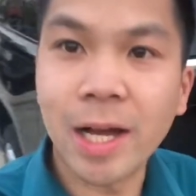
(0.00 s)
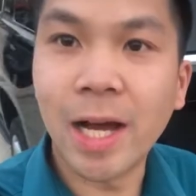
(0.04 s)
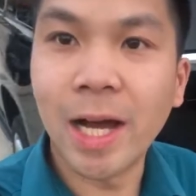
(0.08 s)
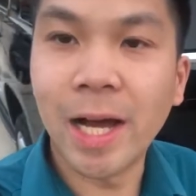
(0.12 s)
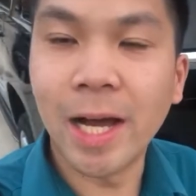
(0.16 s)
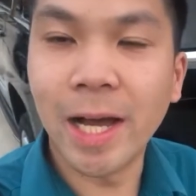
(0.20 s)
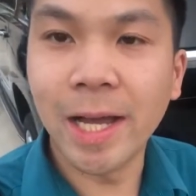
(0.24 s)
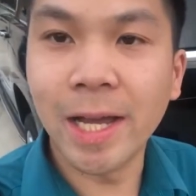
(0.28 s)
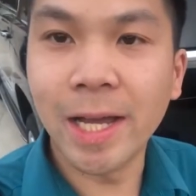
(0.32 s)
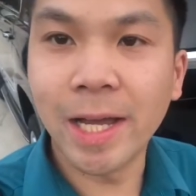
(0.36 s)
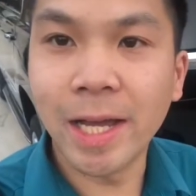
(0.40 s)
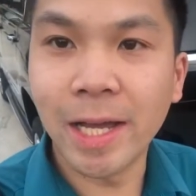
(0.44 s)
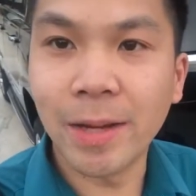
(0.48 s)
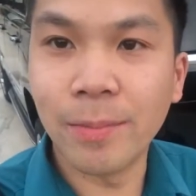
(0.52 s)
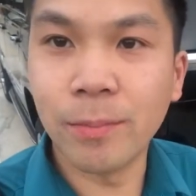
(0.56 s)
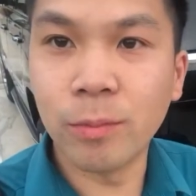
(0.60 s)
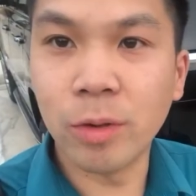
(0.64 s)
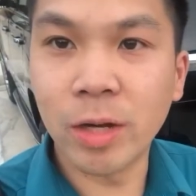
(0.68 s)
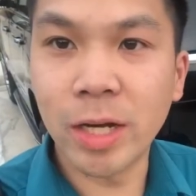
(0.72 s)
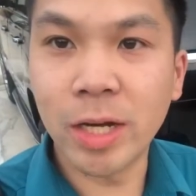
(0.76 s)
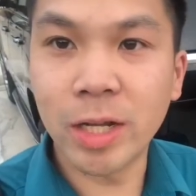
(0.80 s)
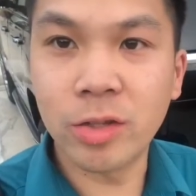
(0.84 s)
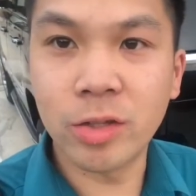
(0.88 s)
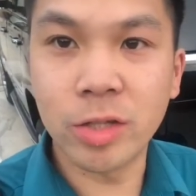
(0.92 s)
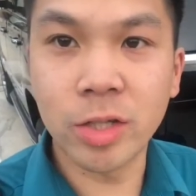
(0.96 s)
I am
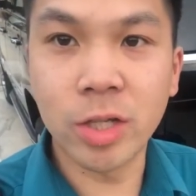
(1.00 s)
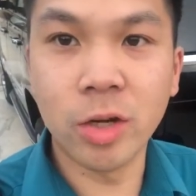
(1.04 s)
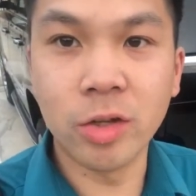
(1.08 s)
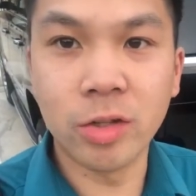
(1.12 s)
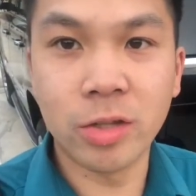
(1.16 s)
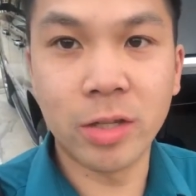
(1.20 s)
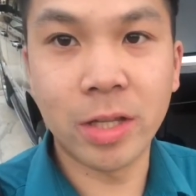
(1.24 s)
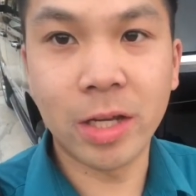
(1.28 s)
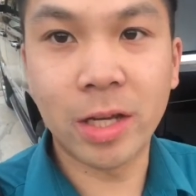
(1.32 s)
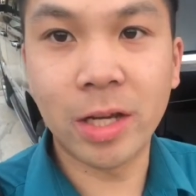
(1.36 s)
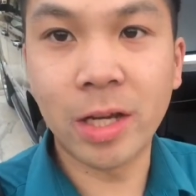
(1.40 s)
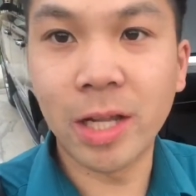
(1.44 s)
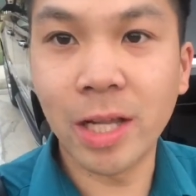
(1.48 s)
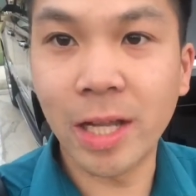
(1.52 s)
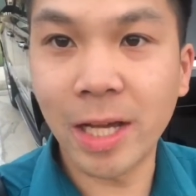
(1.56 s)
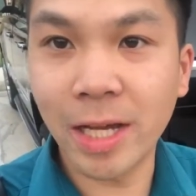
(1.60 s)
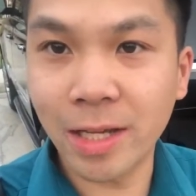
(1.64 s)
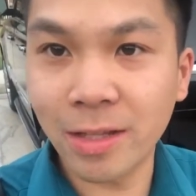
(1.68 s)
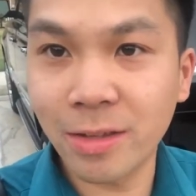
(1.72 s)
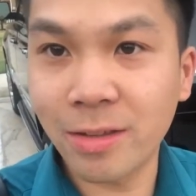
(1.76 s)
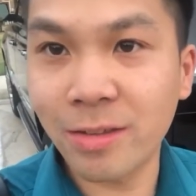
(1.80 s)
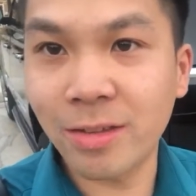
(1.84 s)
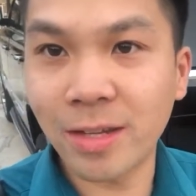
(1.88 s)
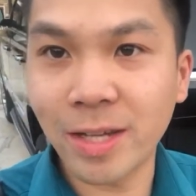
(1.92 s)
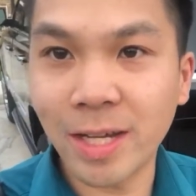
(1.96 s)
ready to go to the
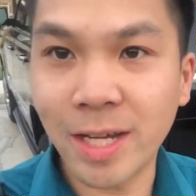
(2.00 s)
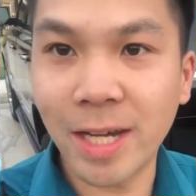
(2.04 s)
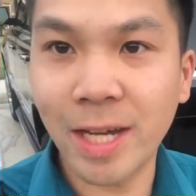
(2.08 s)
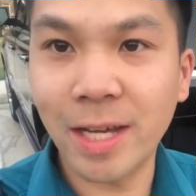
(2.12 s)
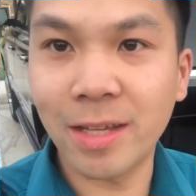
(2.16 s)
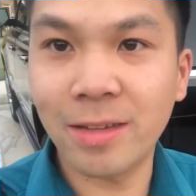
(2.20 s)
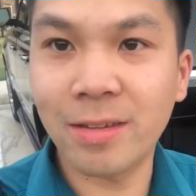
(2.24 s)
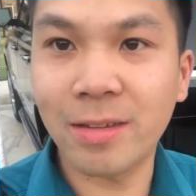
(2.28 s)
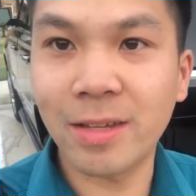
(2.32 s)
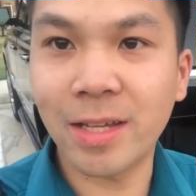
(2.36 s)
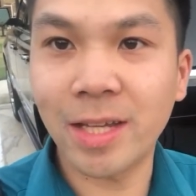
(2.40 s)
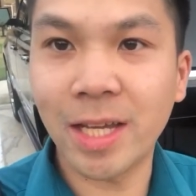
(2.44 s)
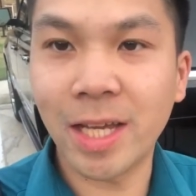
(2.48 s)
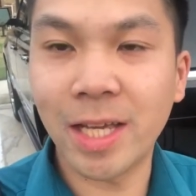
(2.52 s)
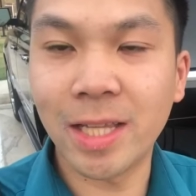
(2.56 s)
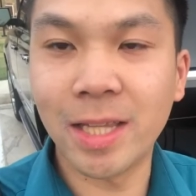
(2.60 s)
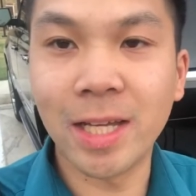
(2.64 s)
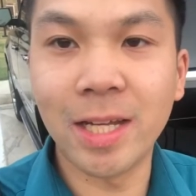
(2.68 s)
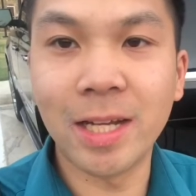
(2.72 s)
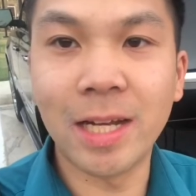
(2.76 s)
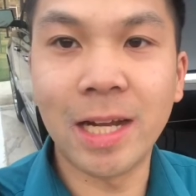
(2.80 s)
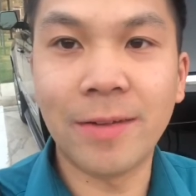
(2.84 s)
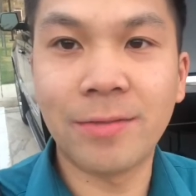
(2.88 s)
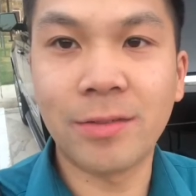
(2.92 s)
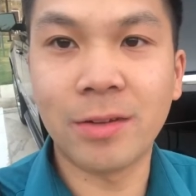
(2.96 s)
client side, and
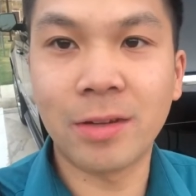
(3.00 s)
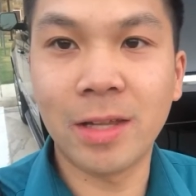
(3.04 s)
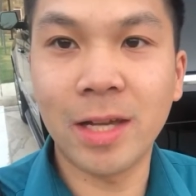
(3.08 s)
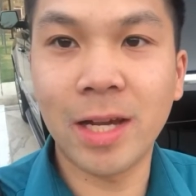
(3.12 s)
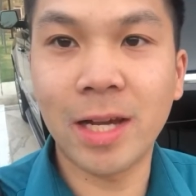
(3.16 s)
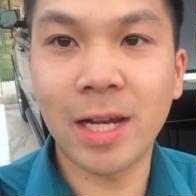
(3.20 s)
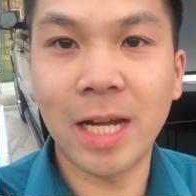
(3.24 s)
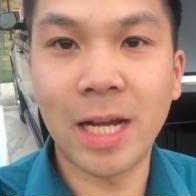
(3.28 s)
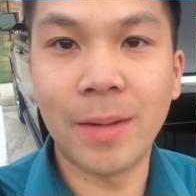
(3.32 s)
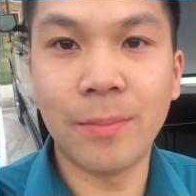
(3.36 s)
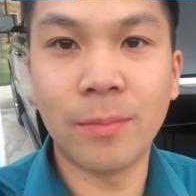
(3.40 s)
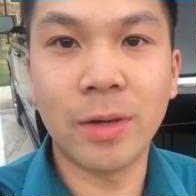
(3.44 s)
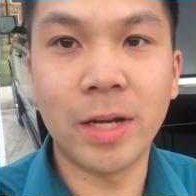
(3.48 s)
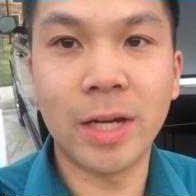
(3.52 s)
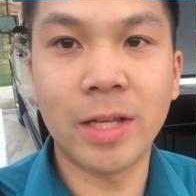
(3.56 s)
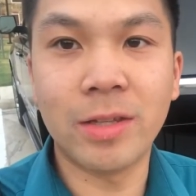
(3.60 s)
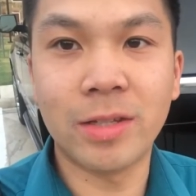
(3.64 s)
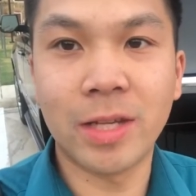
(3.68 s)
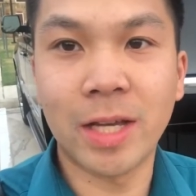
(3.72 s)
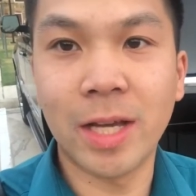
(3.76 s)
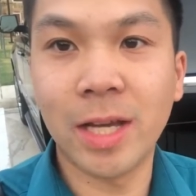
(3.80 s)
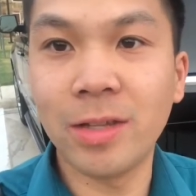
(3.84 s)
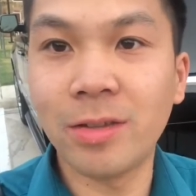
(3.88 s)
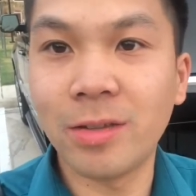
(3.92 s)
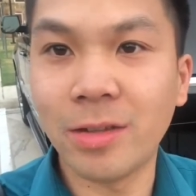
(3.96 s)
then after that, I'm ready
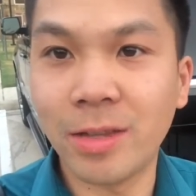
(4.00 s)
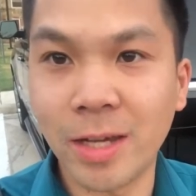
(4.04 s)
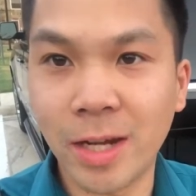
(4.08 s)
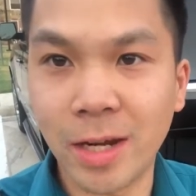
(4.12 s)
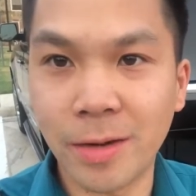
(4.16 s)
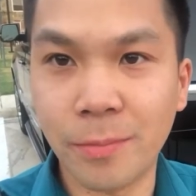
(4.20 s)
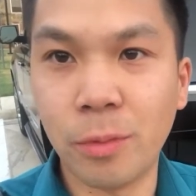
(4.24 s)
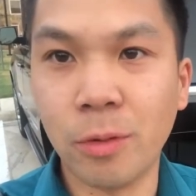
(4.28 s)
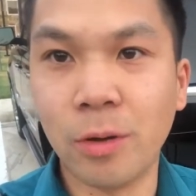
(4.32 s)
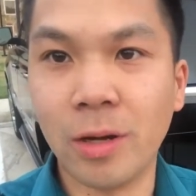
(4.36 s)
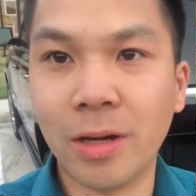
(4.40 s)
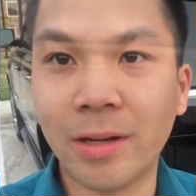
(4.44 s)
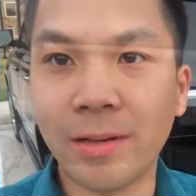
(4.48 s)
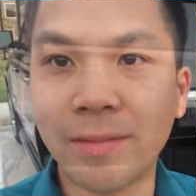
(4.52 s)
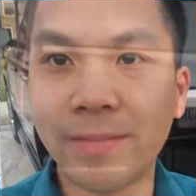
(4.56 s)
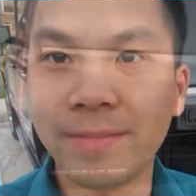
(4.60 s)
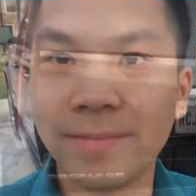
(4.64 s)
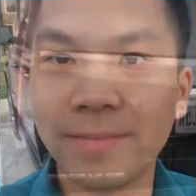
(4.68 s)
to head to the airport.